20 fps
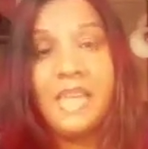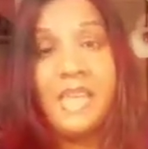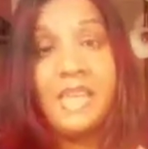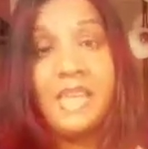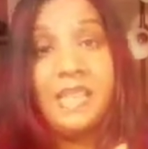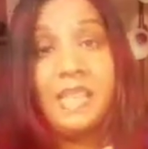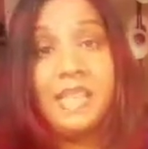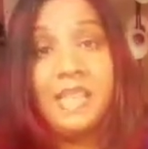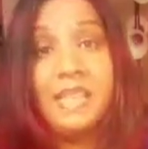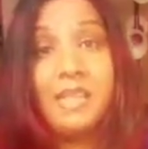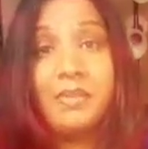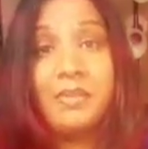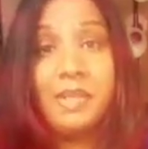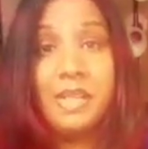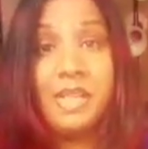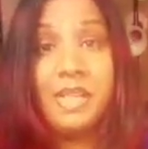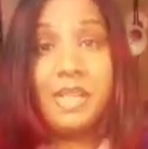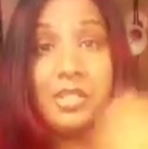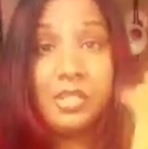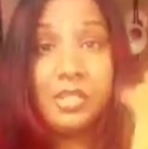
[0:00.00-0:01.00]
And then the
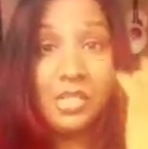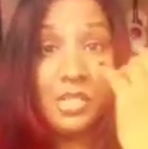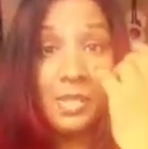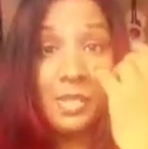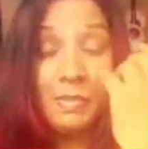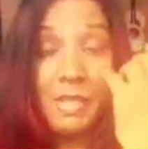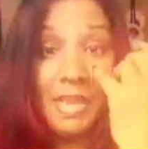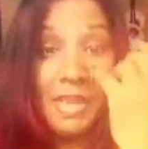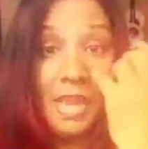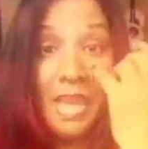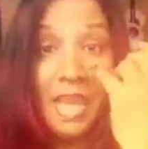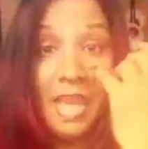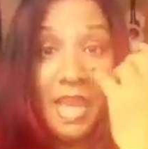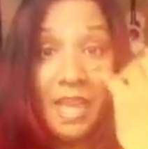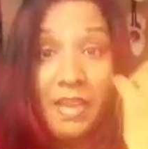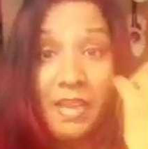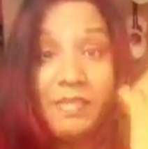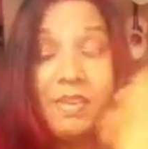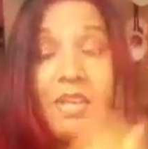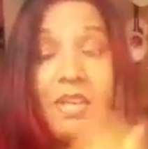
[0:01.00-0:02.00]
relationship that I
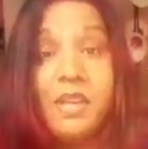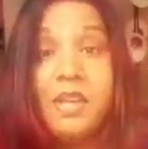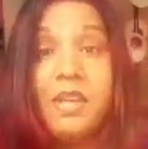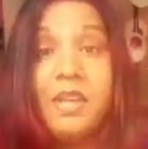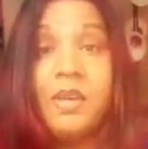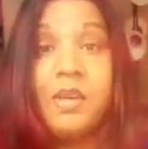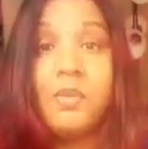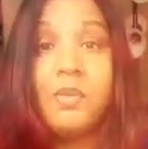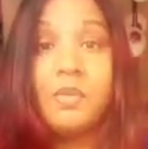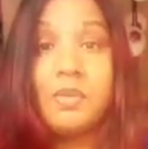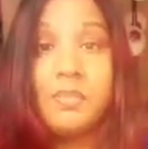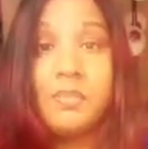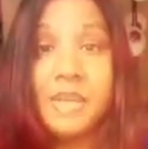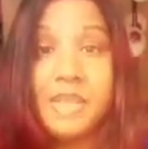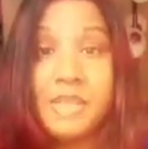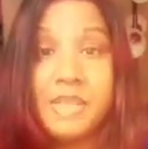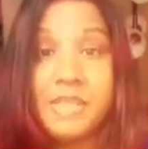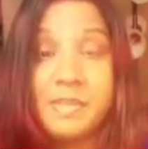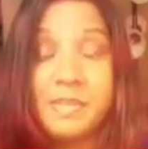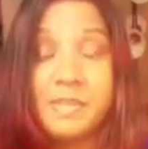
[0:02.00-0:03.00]
have with my
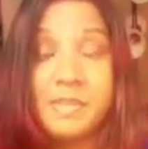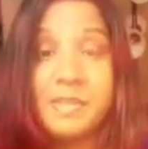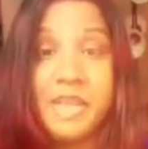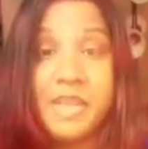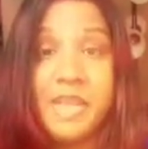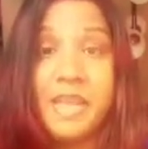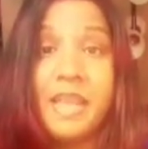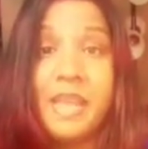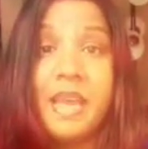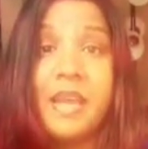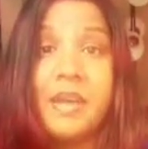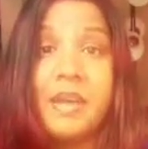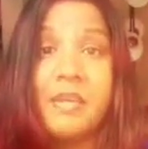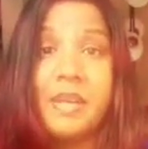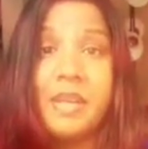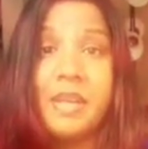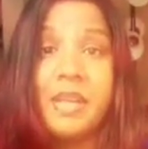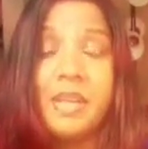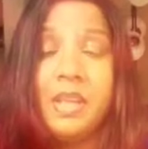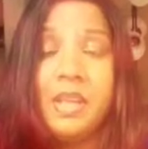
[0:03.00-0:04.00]
husband right now,
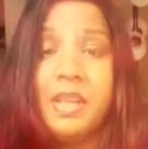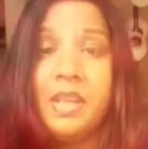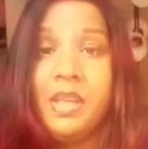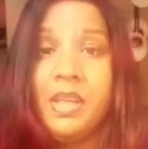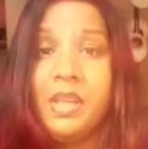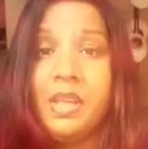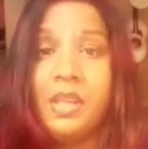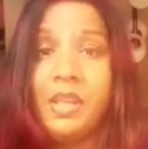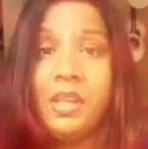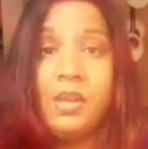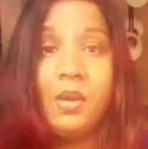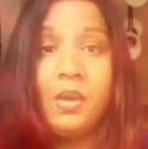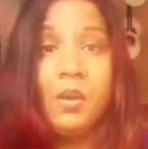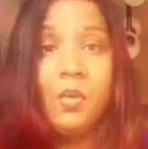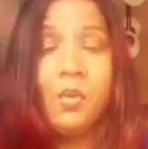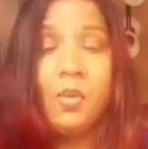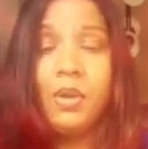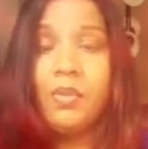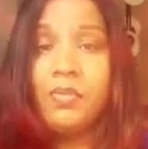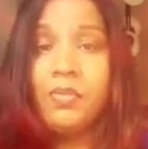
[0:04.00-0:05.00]
and you
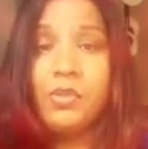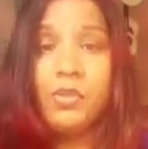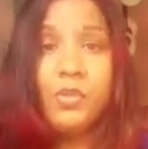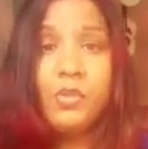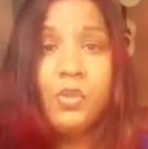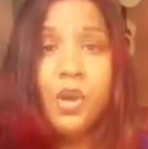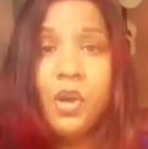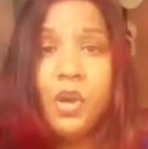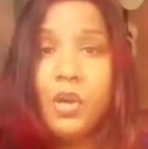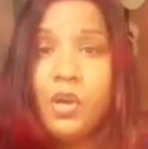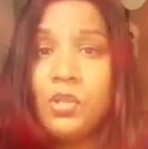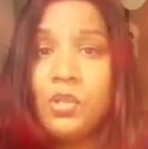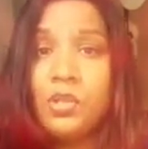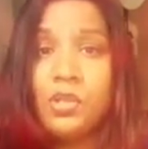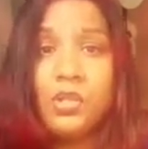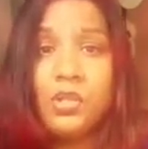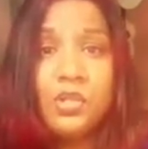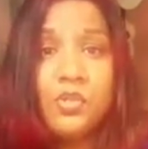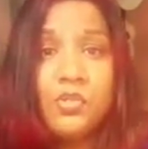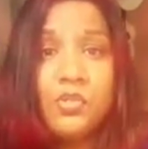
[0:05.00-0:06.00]
know, through all the
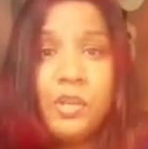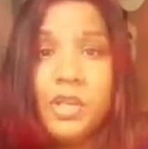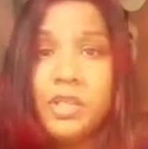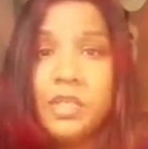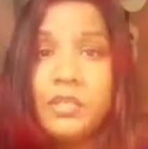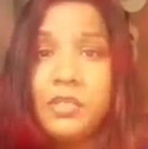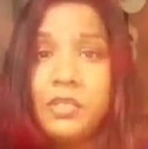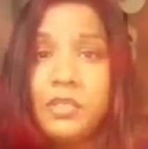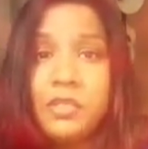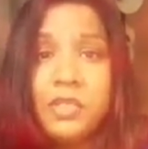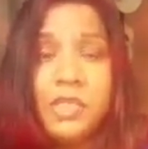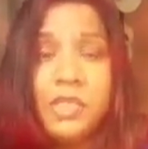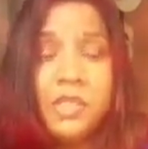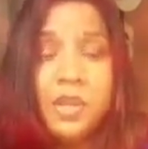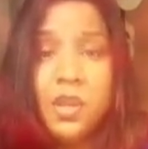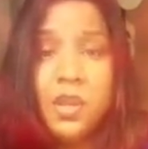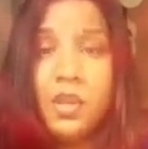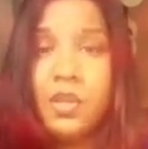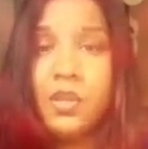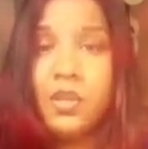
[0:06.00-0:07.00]
struggles and
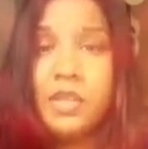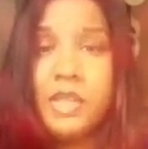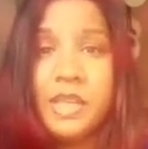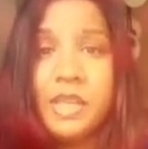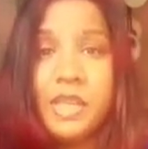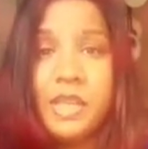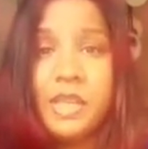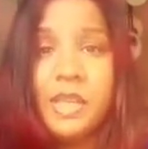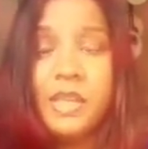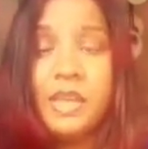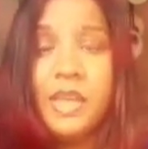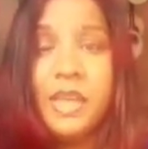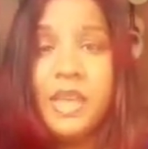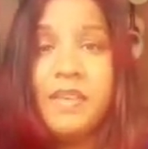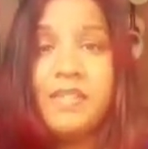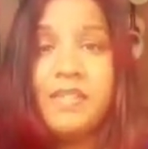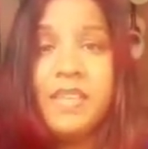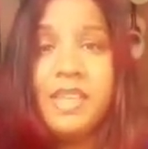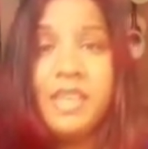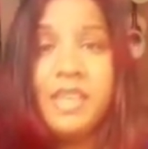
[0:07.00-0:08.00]
all the
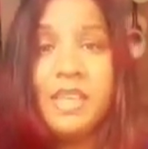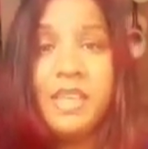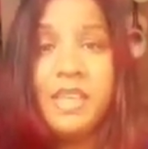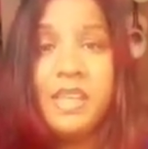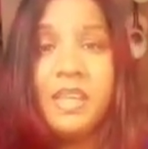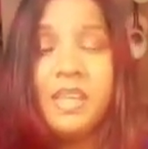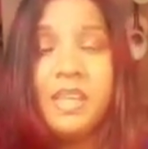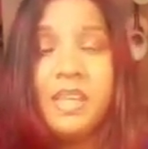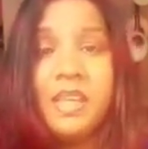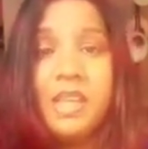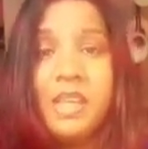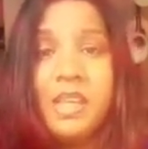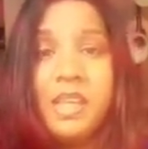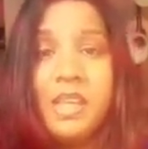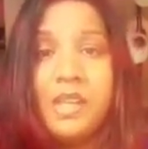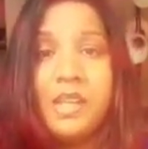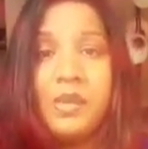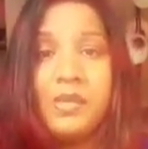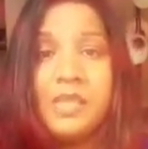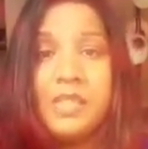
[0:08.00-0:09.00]
everything,
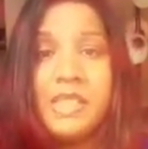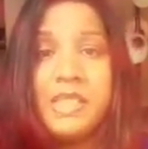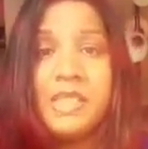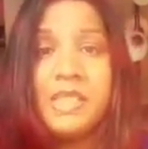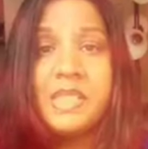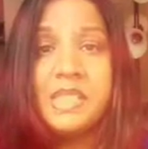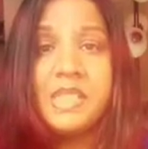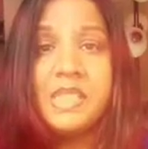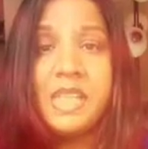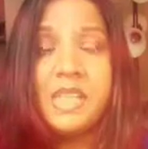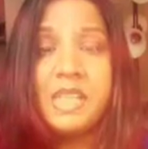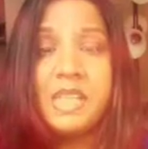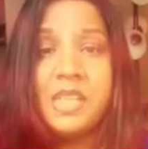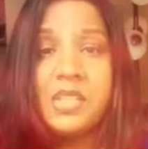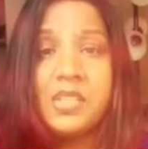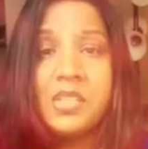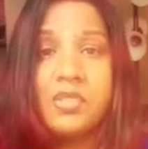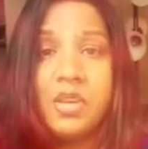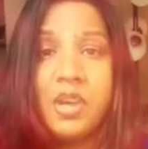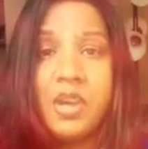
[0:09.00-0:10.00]
you know, we're still standing
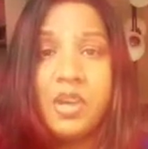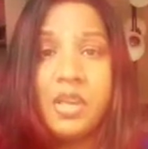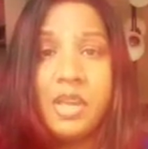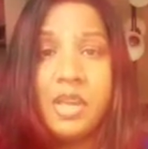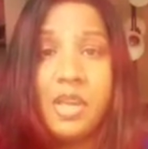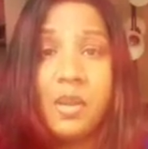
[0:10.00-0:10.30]
strong.